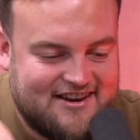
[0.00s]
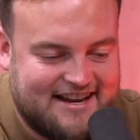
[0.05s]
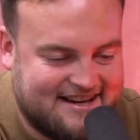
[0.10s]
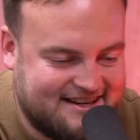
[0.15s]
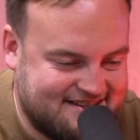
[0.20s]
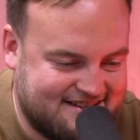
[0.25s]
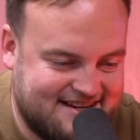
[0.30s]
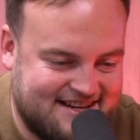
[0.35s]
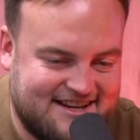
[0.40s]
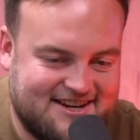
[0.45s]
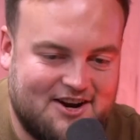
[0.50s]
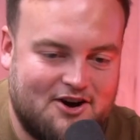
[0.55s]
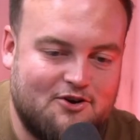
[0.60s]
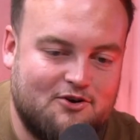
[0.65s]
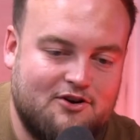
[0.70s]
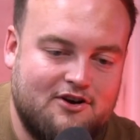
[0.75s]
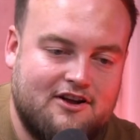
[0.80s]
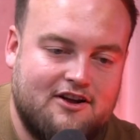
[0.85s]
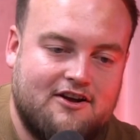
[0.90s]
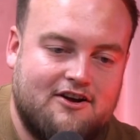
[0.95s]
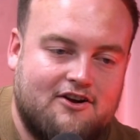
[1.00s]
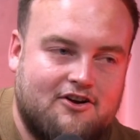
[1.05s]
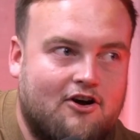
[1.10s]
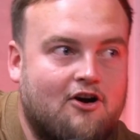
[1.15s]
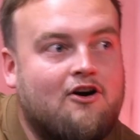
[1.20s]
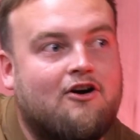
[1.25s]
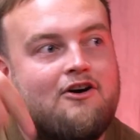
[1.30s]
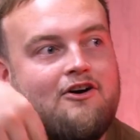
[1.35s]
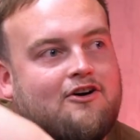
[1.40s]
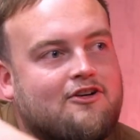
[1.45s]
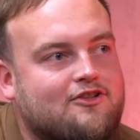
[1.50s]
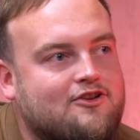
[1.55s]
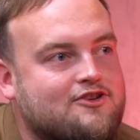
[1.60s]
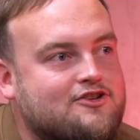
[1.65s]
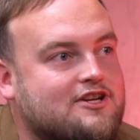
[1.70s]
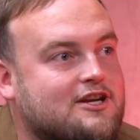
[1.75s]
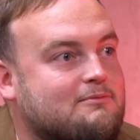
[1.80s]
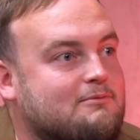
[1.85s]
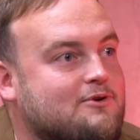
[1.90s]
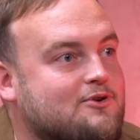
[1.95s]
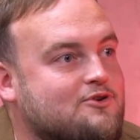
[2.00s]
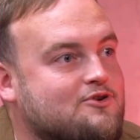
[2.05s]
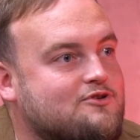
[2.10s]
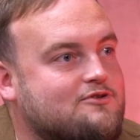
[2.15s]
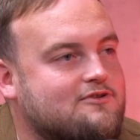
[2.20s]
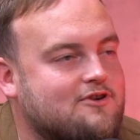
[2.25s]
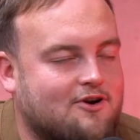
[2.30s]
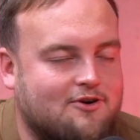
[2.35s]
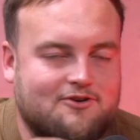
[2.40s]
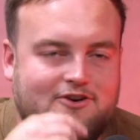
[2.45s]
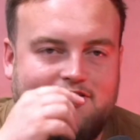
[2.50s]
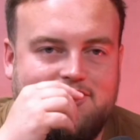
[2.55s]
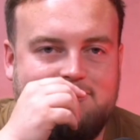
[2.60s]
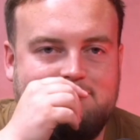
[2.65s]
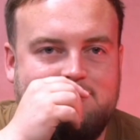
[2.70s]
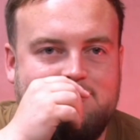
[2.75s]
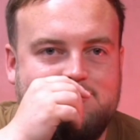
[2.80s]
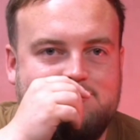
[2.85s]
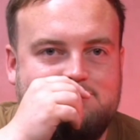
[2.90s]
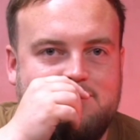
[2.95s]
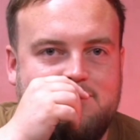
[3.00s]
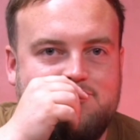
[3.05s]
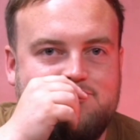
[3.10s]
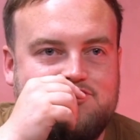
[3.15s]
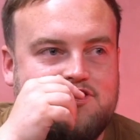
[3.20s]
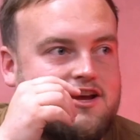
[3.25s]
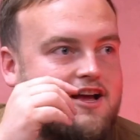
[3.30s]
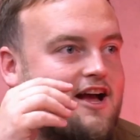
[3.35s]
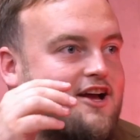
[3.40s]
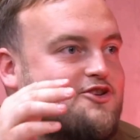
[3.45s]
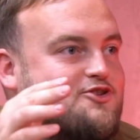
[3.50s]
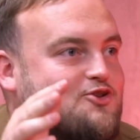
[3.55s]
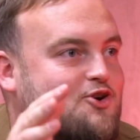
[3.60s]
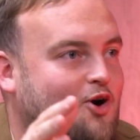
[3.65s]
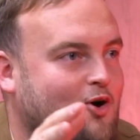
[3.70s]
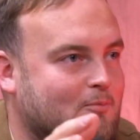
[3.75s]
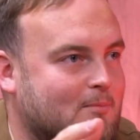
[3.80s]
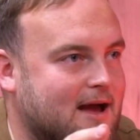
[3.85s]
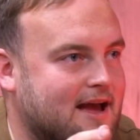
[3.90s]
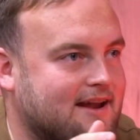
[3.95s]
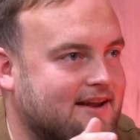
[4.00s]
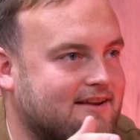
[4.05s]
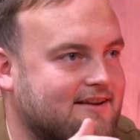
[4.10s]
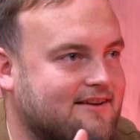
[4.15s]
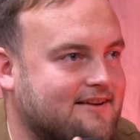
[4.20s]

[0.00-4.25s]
Next thing you know, there's an amuse. No, not an amuse-bouche. A sorbet.